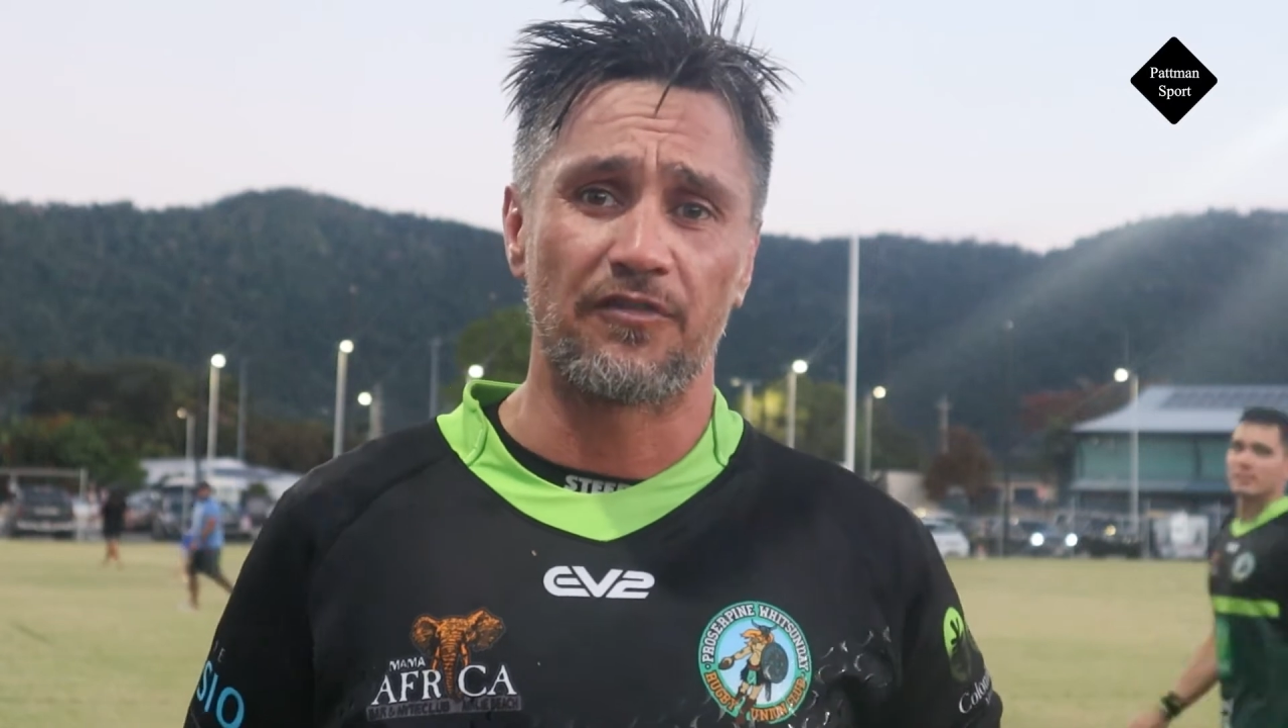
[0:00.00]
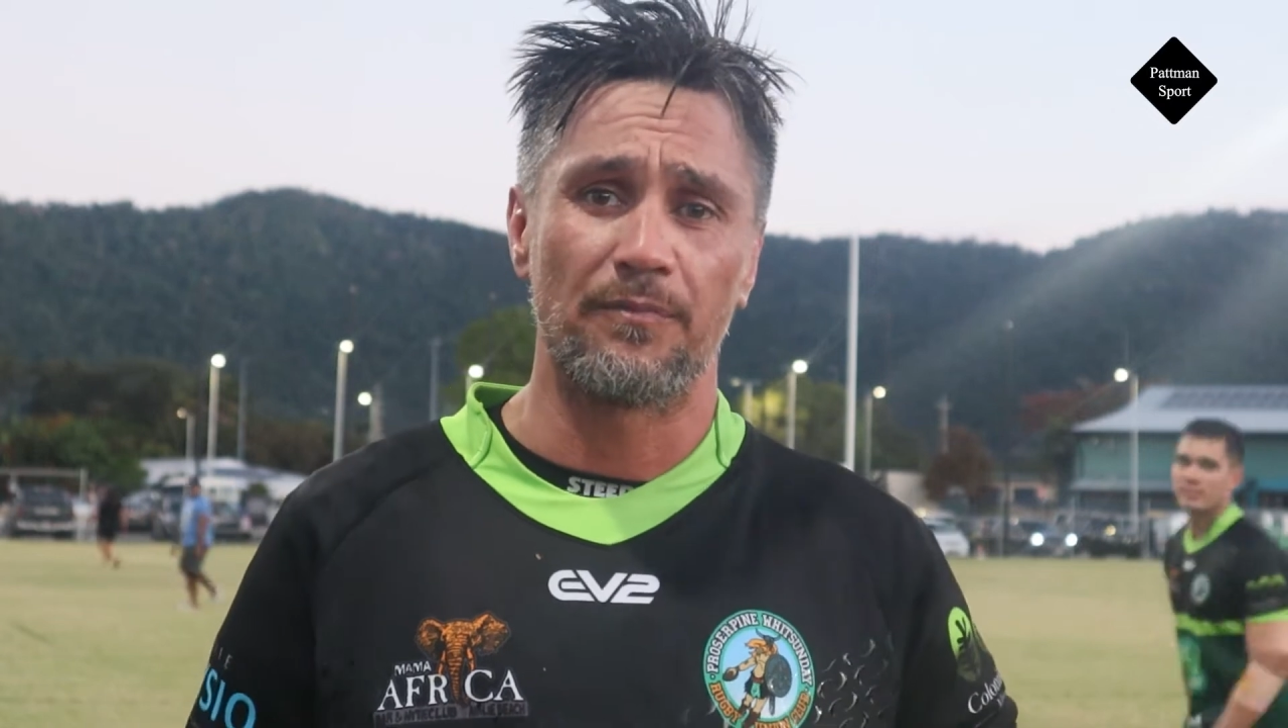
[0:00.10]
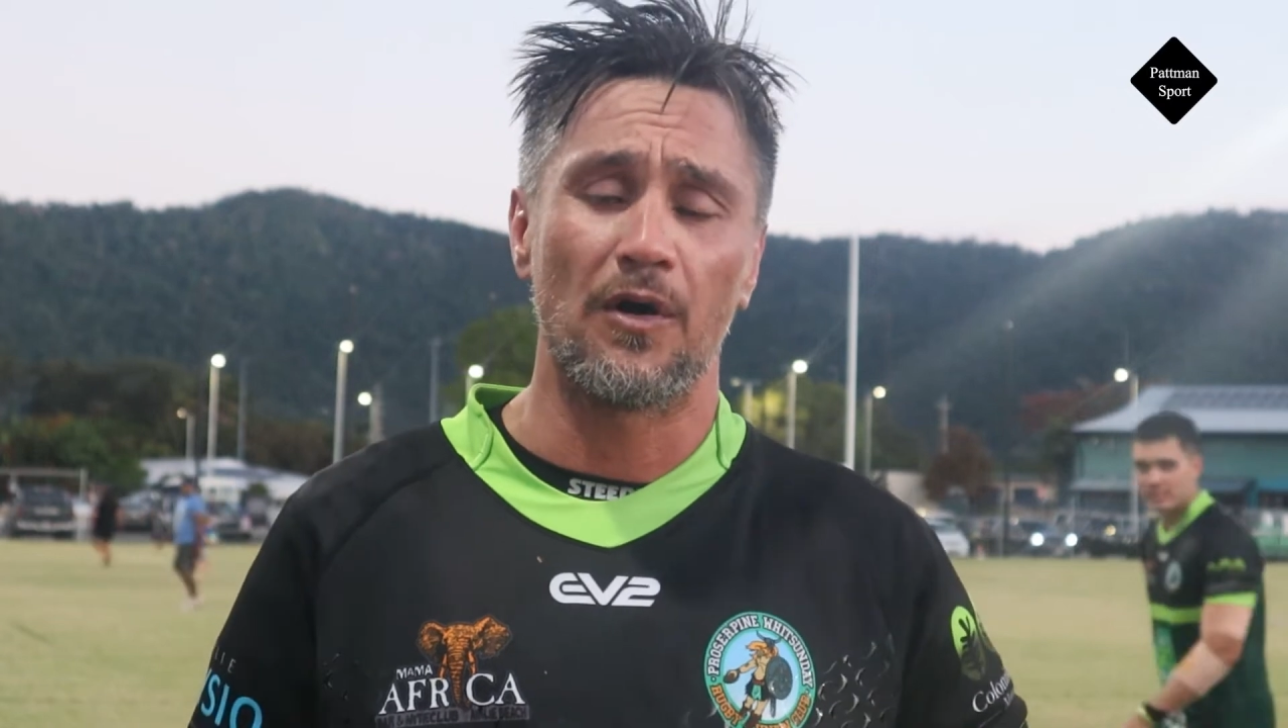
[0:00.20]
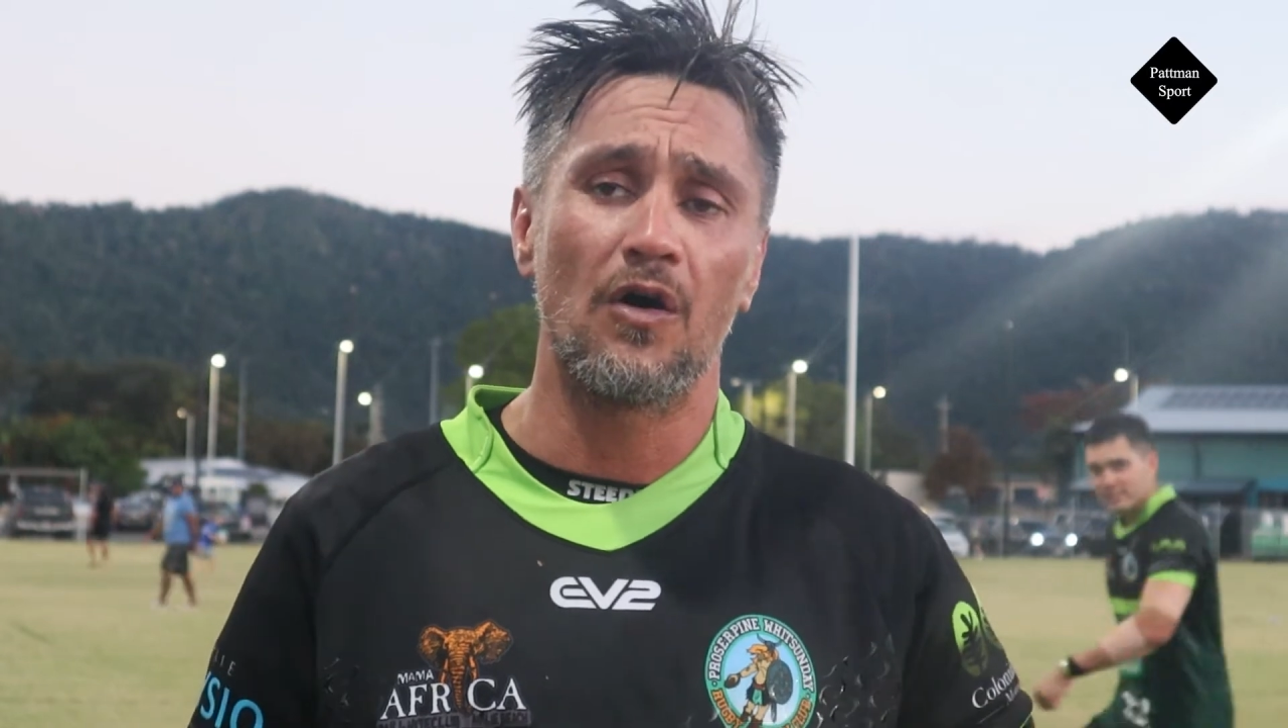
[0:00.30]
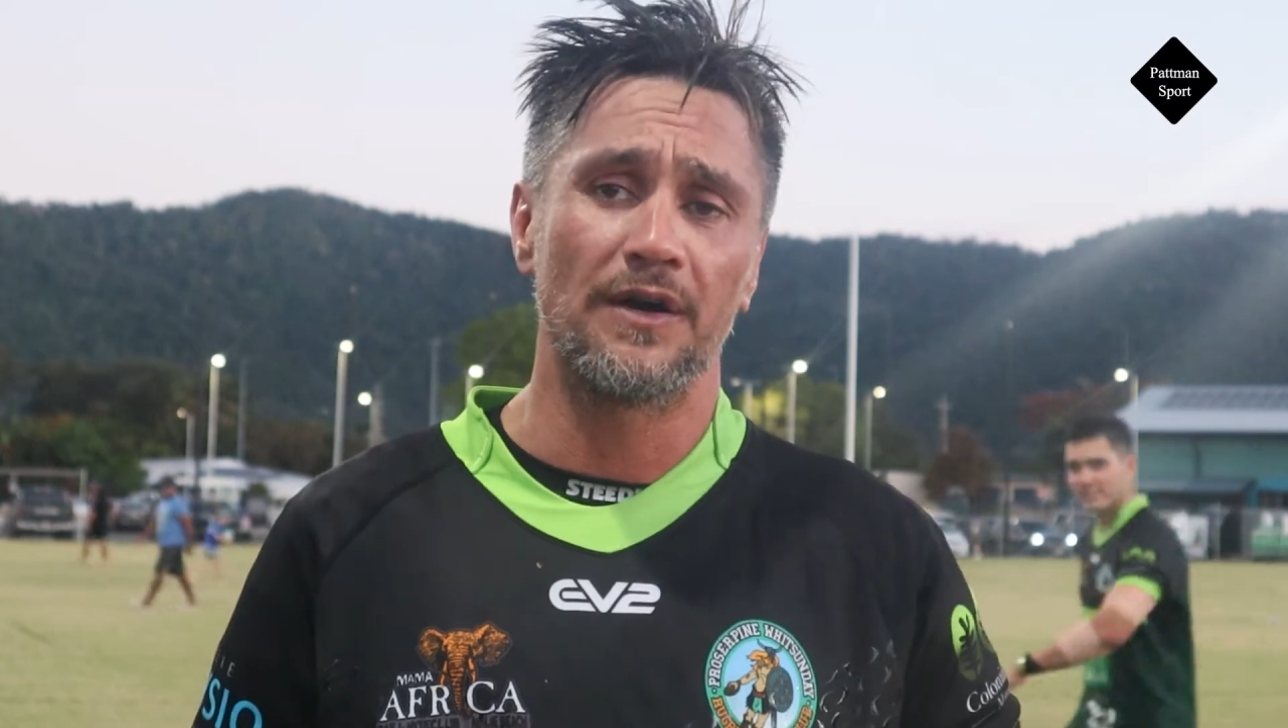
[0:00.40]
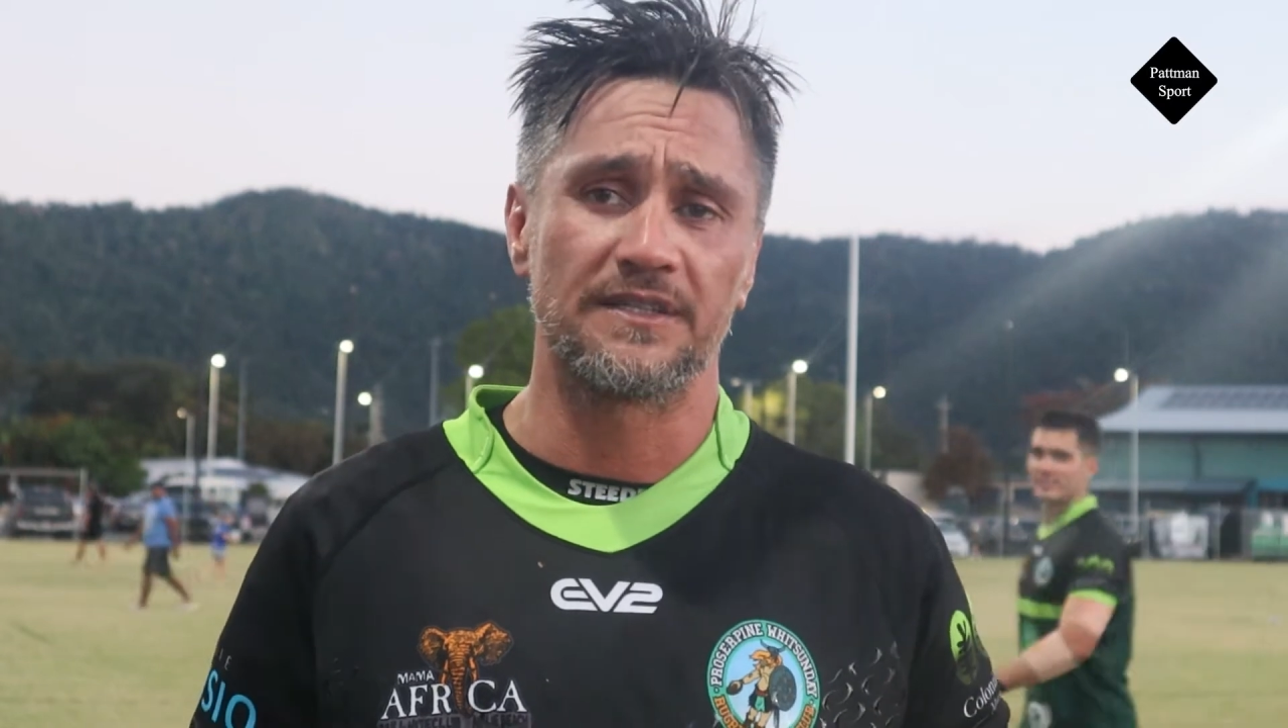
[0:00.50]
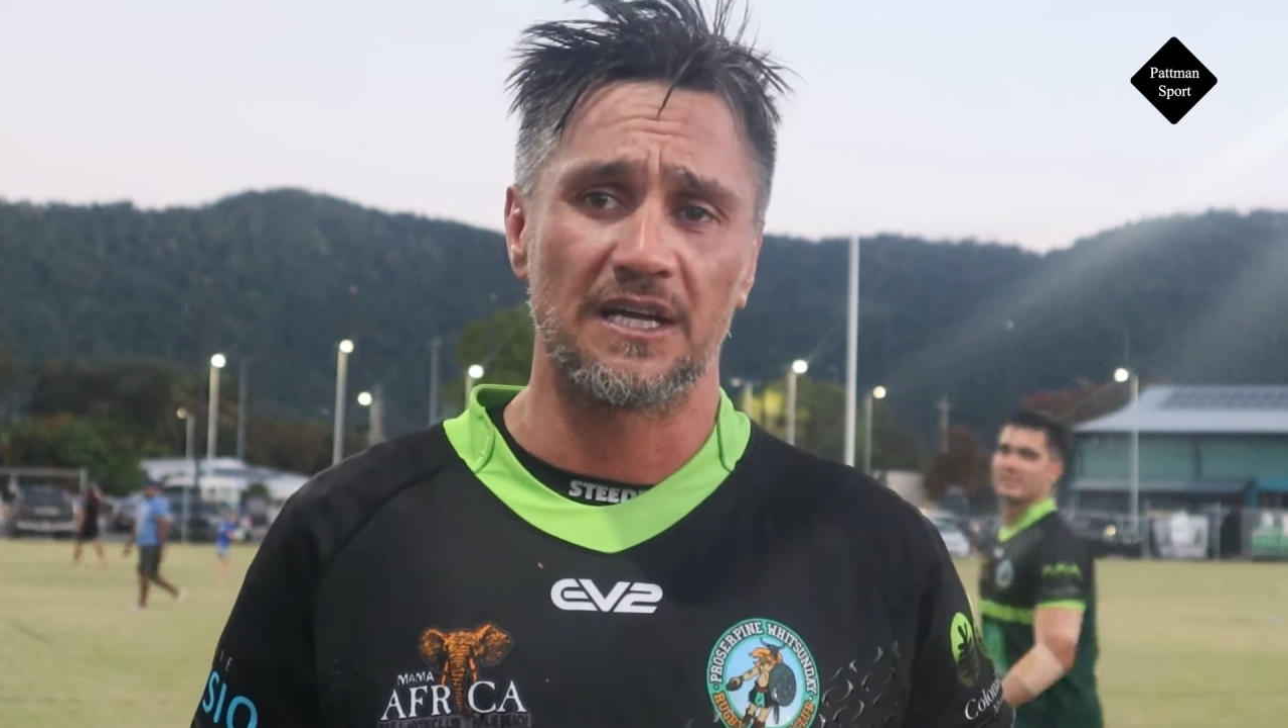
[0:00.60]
from behind